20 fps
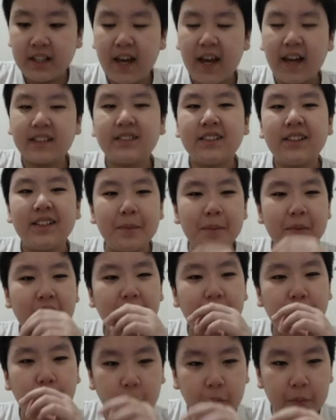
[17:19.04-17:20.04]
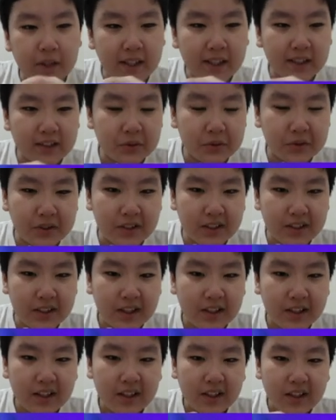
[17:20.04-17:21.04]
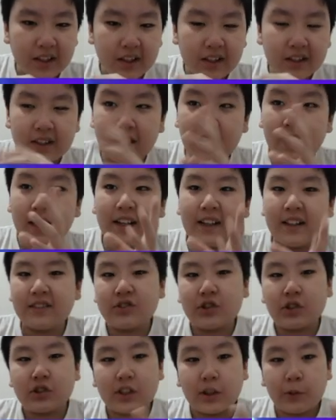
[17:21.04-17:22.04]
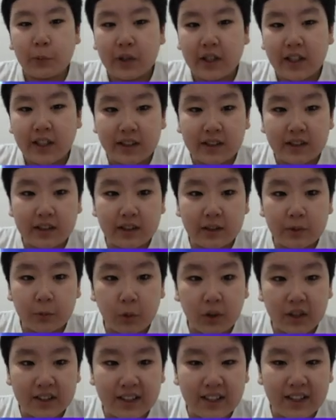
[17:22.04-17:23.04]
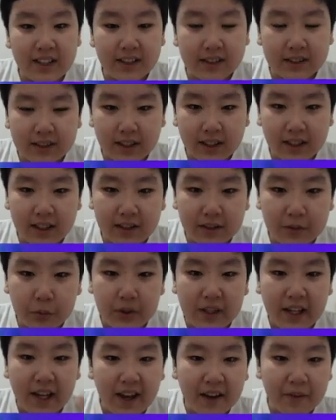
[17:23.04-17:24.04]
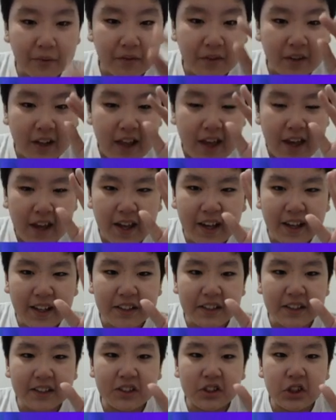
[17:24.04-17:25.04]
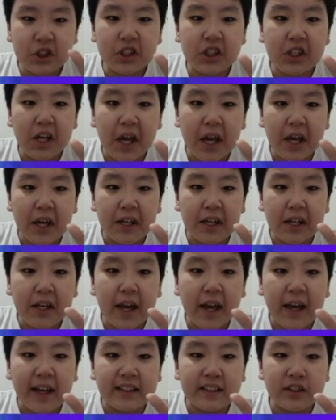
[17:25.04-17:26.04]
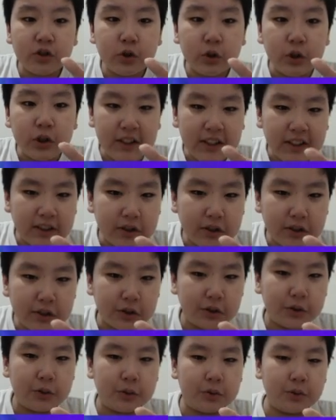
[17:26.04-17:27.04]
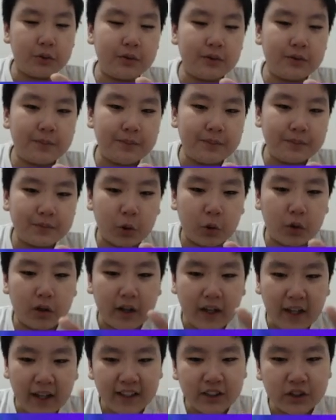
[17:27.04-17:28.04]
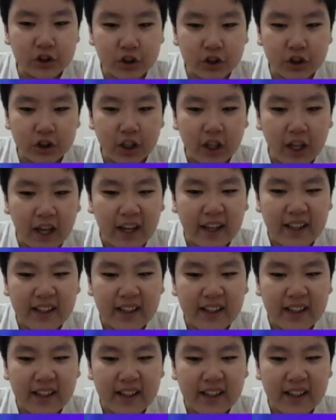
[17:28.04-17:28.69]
Actually, before we get to the interesting one that I said, we have Heichi Ane 2, or Hane 2,